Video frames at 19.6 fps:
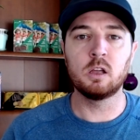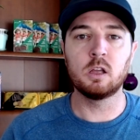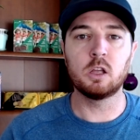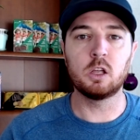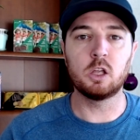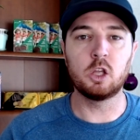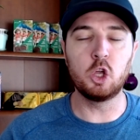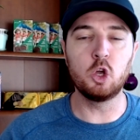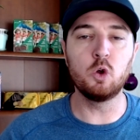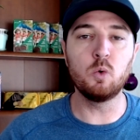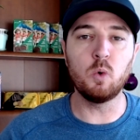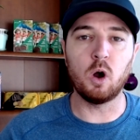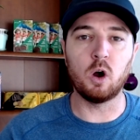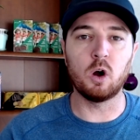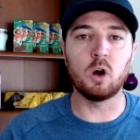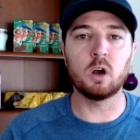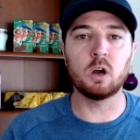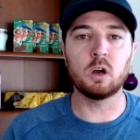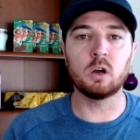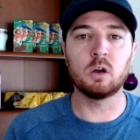you
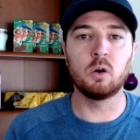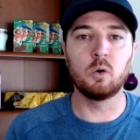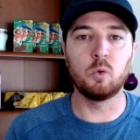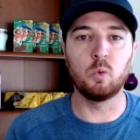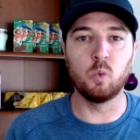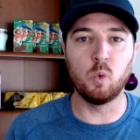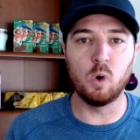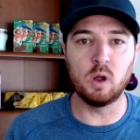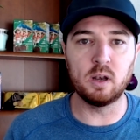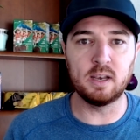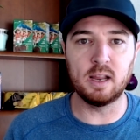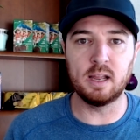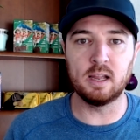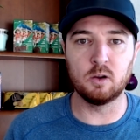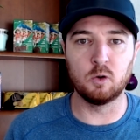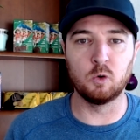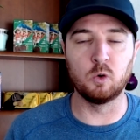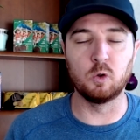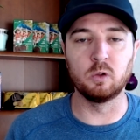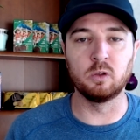are 1 day
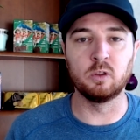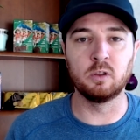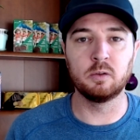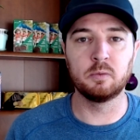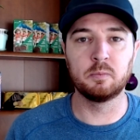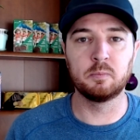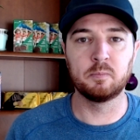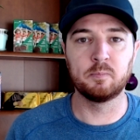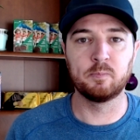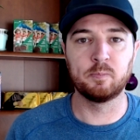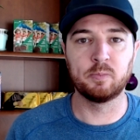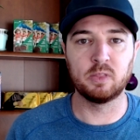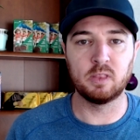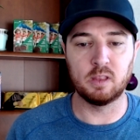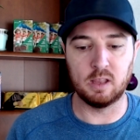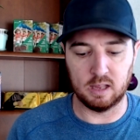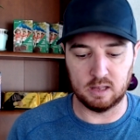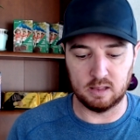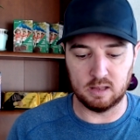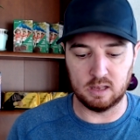old
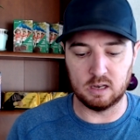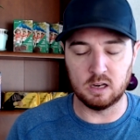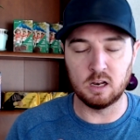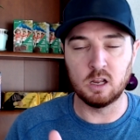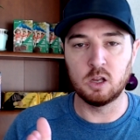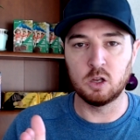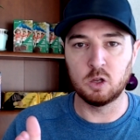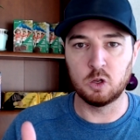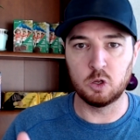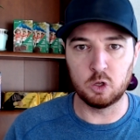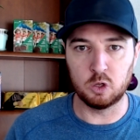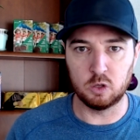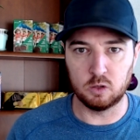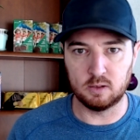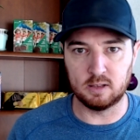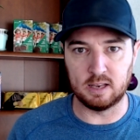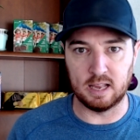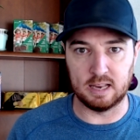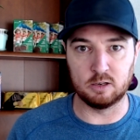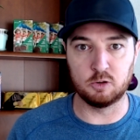and then
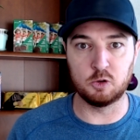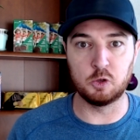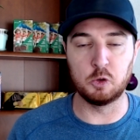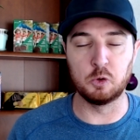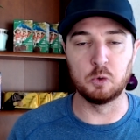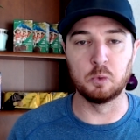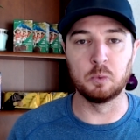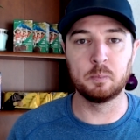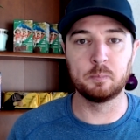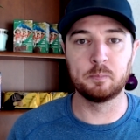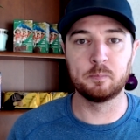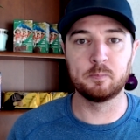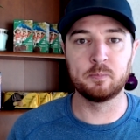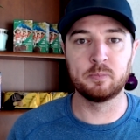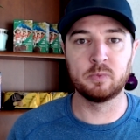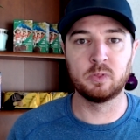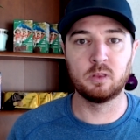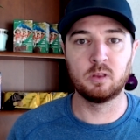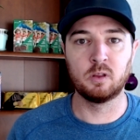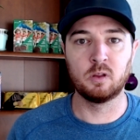day 2.
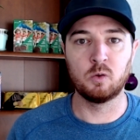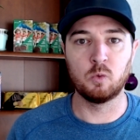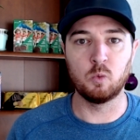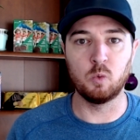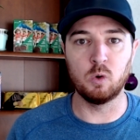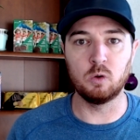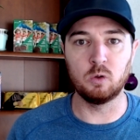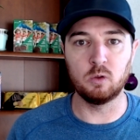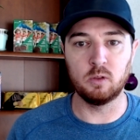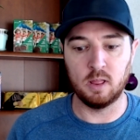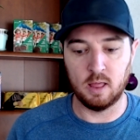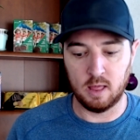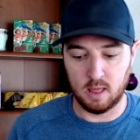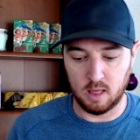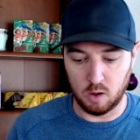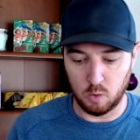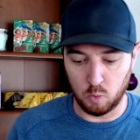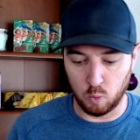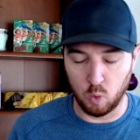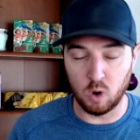Well,
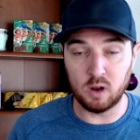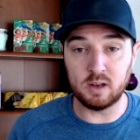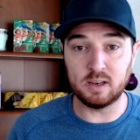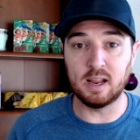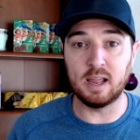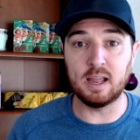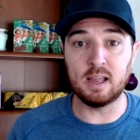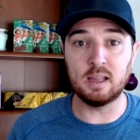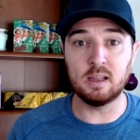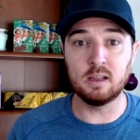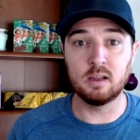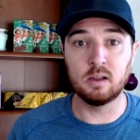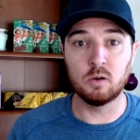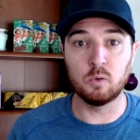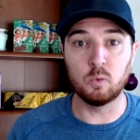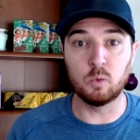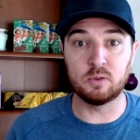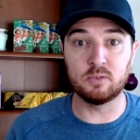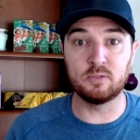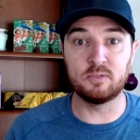1 day
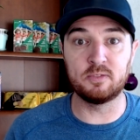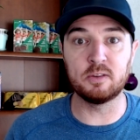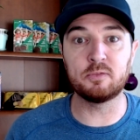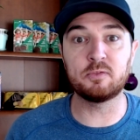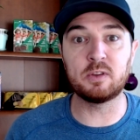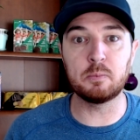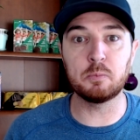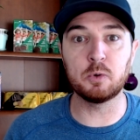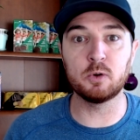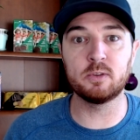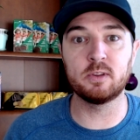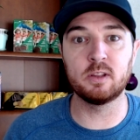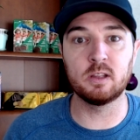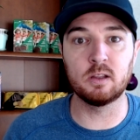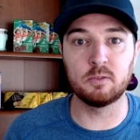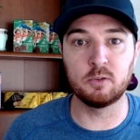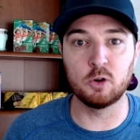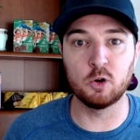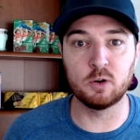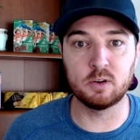was 50%
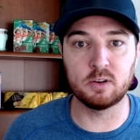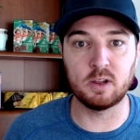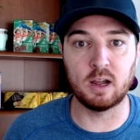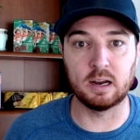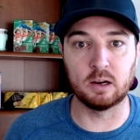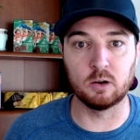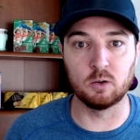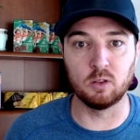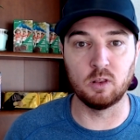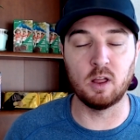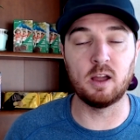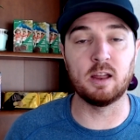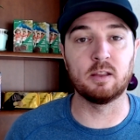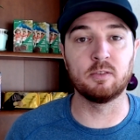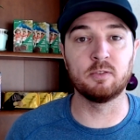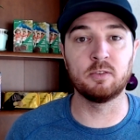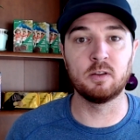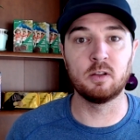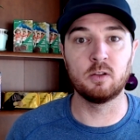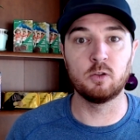of your entire
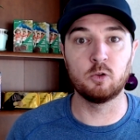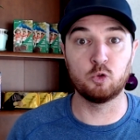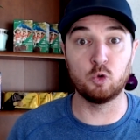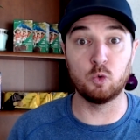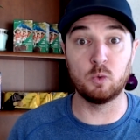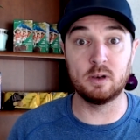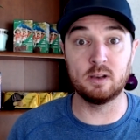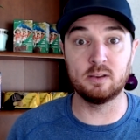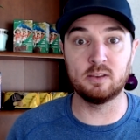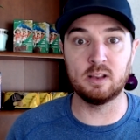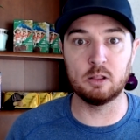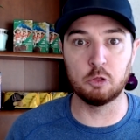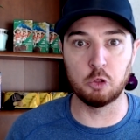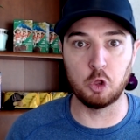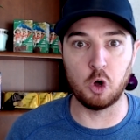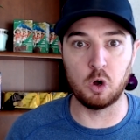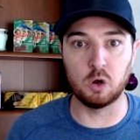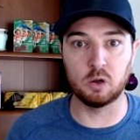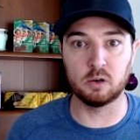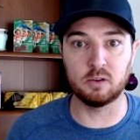life. So it is a
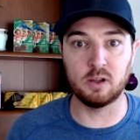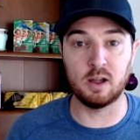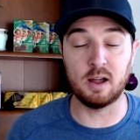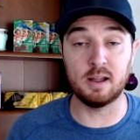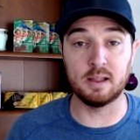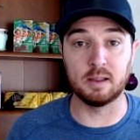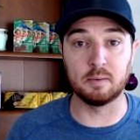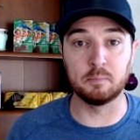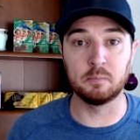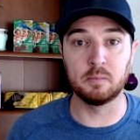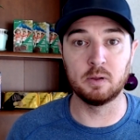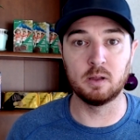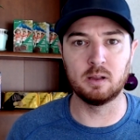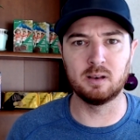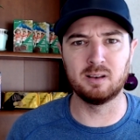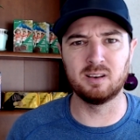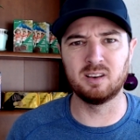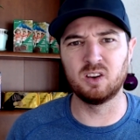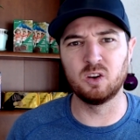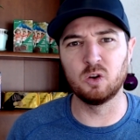long time.
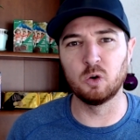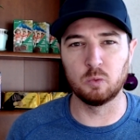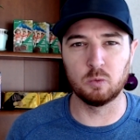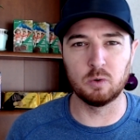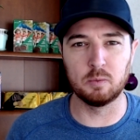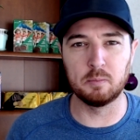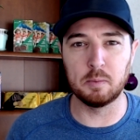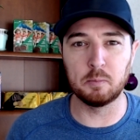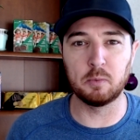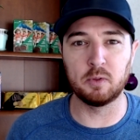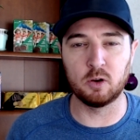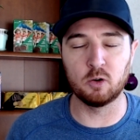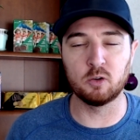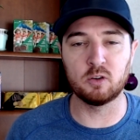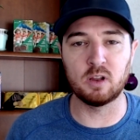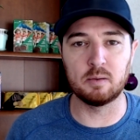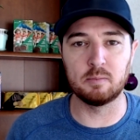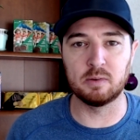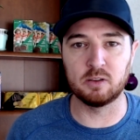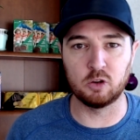You don't remember your
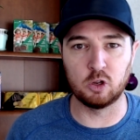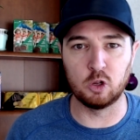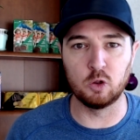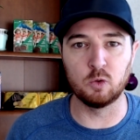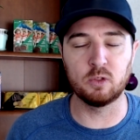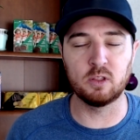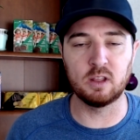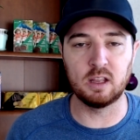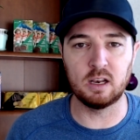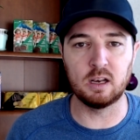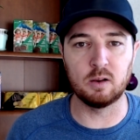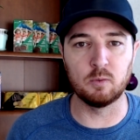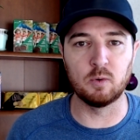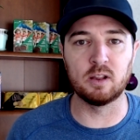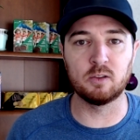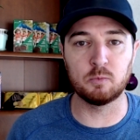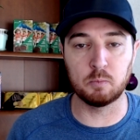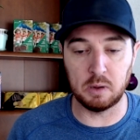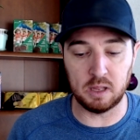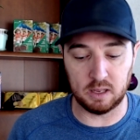time as a youth
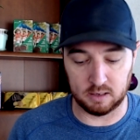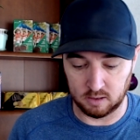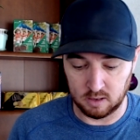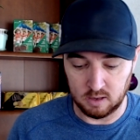anyways, but